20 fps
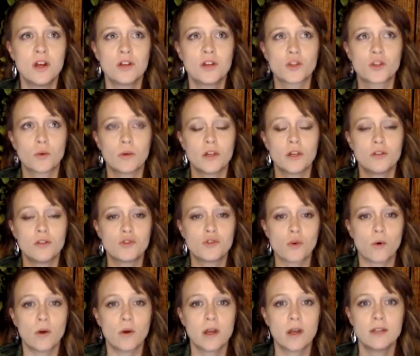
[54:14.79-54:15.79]
So when you
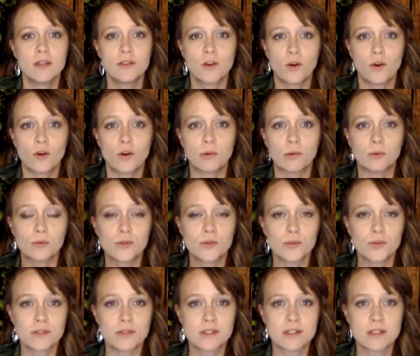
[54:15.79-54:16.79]
join the Herbal
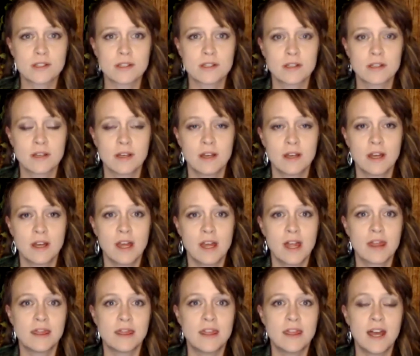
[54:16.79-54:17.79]
Roots,
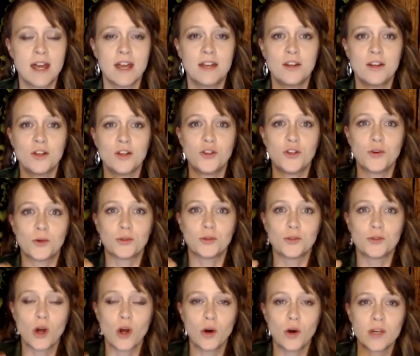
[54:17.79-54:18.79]
then you'll
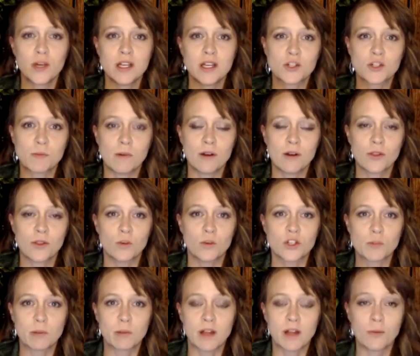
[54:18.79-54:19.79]
know each month
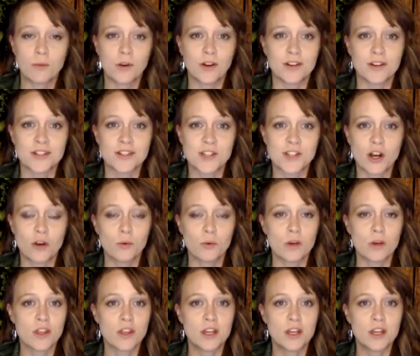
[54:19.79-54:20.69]
which plant we're going to start with.